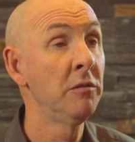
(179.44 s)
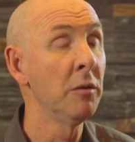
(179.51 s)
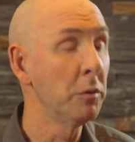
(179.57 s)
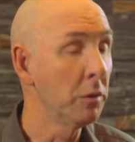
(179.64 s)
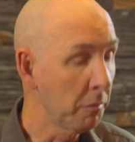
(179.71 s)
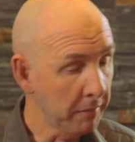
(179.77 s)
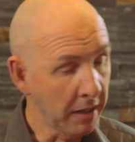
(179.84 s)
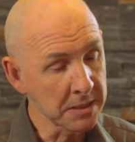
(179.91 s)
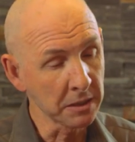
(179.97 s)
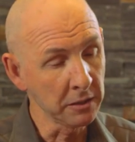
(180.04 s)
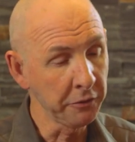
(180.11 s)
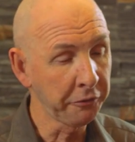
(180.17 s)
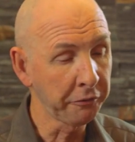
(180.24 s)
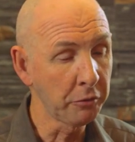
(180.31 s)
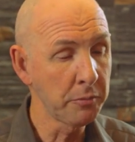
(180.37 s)
So we've got
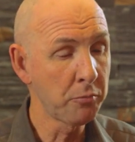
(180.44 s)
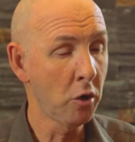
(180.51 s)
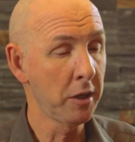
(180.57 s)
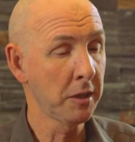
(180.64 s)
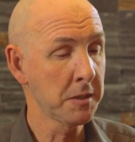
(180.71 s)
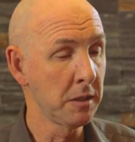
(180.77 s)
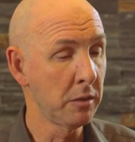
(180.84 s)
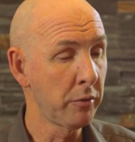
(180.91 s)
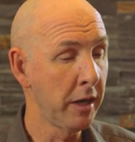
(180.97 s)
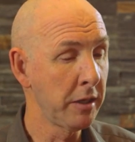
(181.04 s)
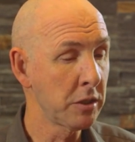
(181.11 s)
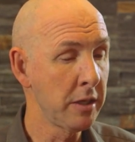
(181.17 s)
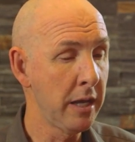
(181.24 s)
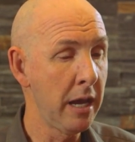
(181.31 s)
basically 3 products in the range